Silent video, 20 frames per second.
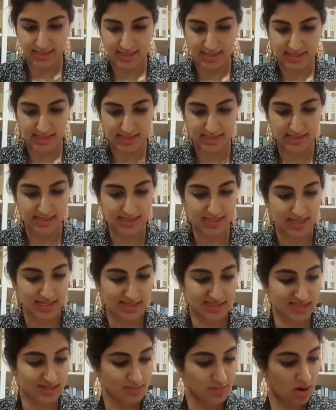is a
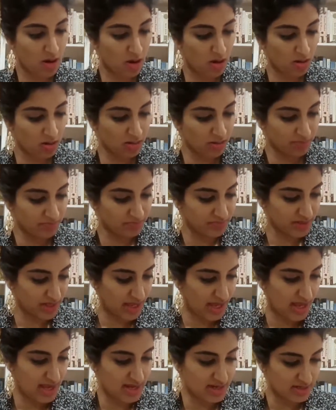small
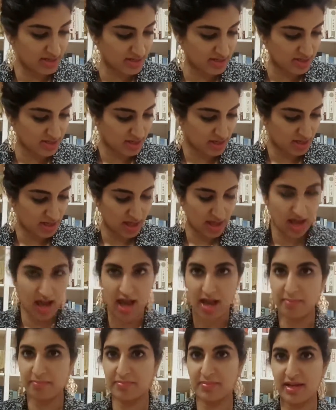and
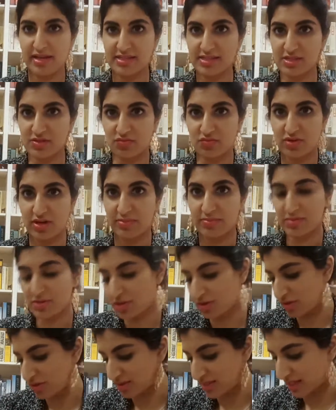nice and ribbed,
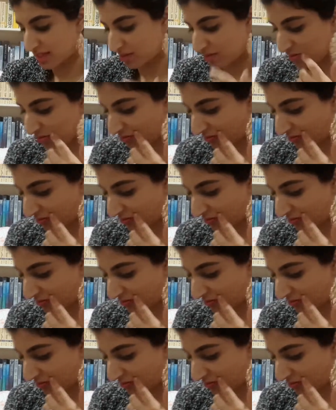so it looks like it will